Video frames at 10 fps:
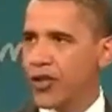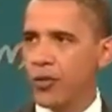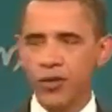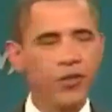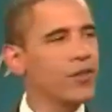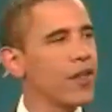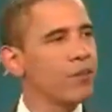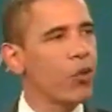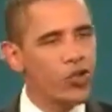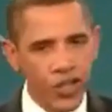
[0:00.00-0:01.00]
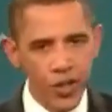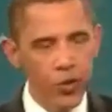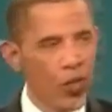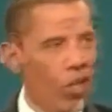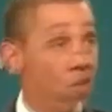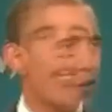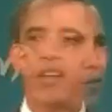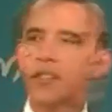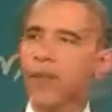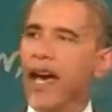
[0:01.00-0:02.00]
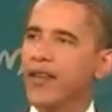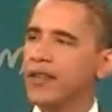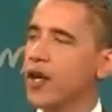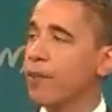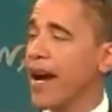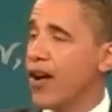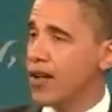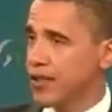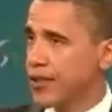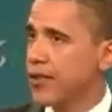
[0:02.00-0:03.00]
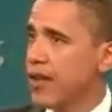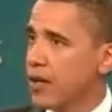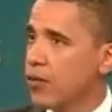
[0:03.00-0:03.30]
students and pushing you to learn. I've talked about your parents'